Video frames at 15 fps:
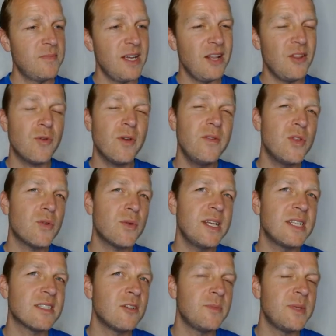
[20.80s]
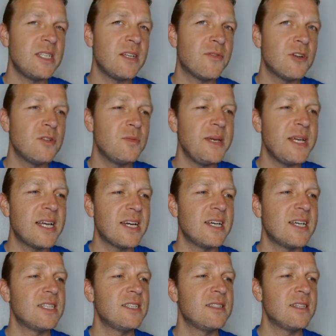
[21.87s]
In 3v3, it's a little bit different
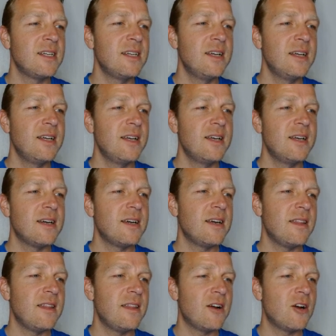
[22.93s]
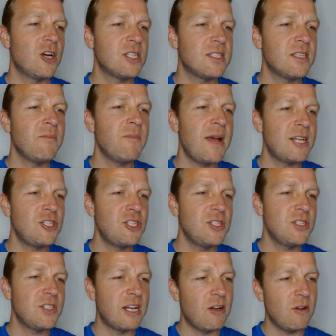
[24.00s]
because there are some
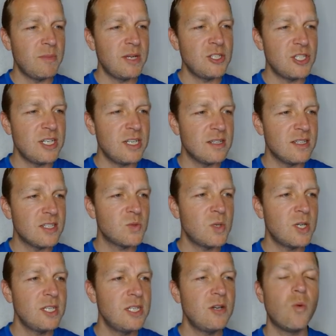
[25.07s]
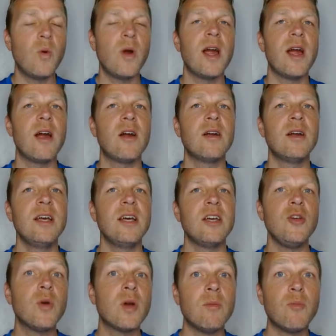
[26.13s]
matches, and I'll mention it in this one, where
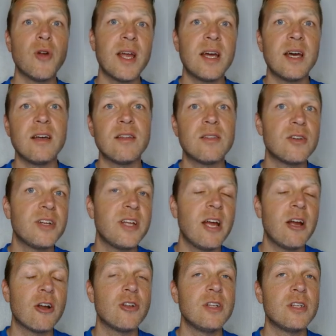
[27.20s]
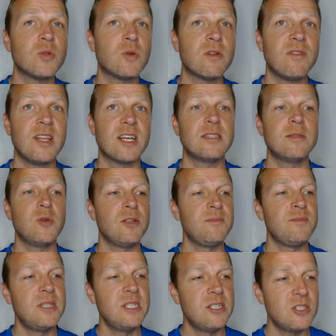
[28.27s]
you can bring a third character that's sort of flexible.
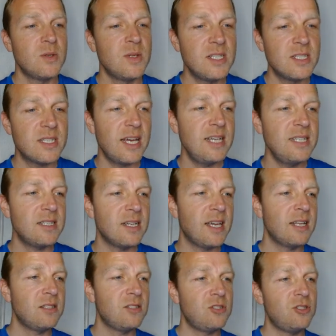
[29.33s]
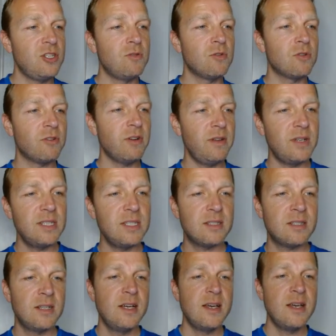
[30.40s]
So in this case, against General
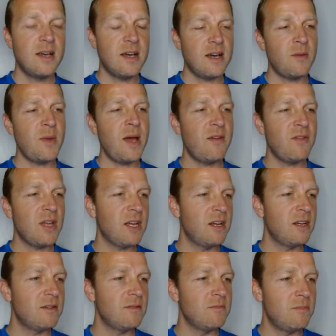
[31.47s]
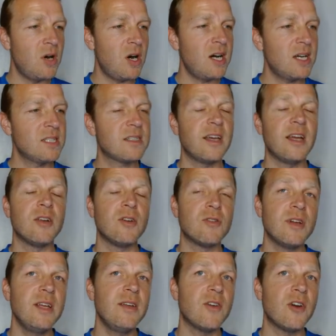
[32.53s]
Grievous, having Bossk and
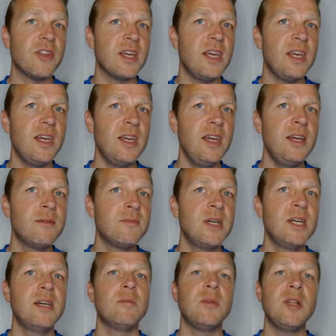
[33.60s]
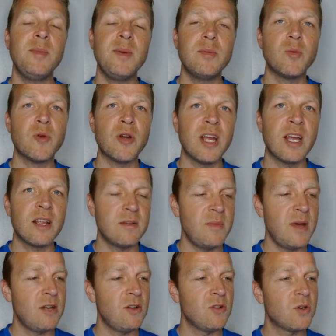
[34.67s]
Grief are the key. Many people bring the
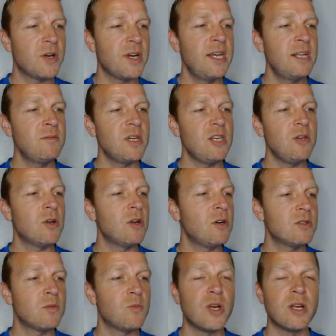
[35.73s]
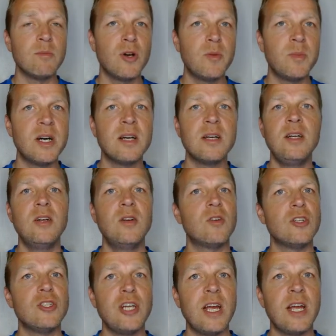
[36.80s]
Mandalorian, but you can also bring Boba
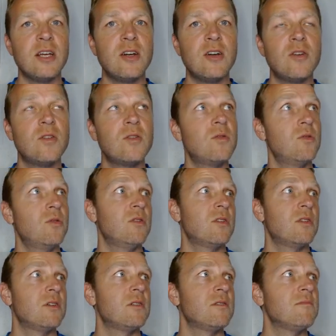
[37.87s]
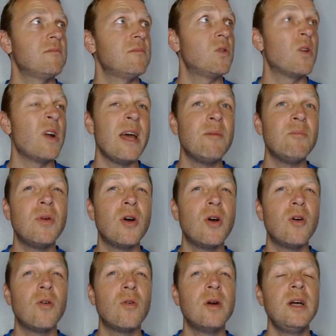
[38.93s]
or Django or
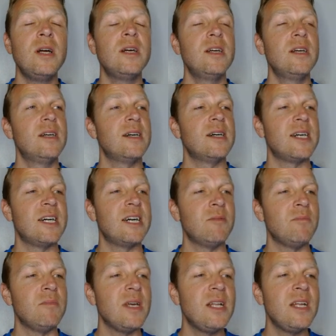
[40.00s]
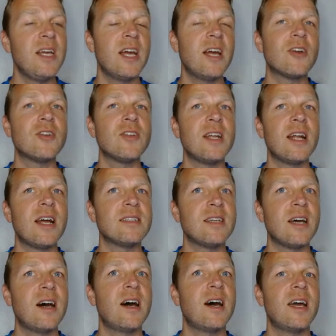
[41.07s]
Embo, any character that has
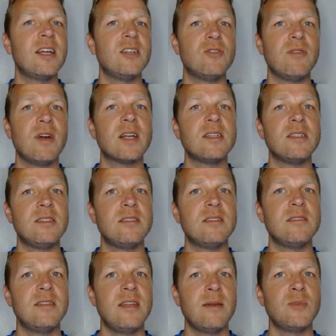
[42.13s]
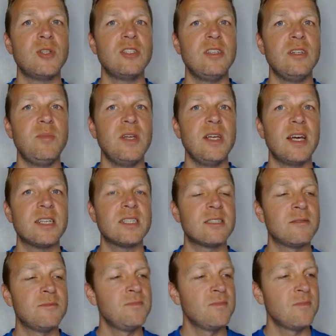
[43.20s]
high direct damage DPS.